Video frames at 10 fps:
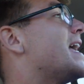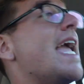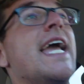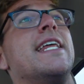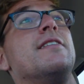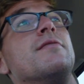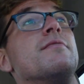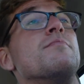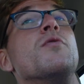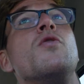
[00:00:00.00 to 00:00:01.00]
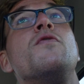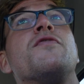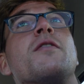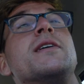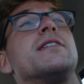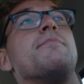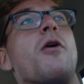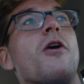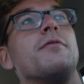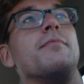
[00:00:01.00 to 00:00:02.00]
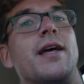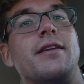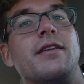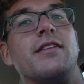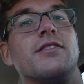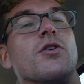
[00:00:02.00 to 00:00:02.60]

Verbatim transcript: Aiden moved from his apartment,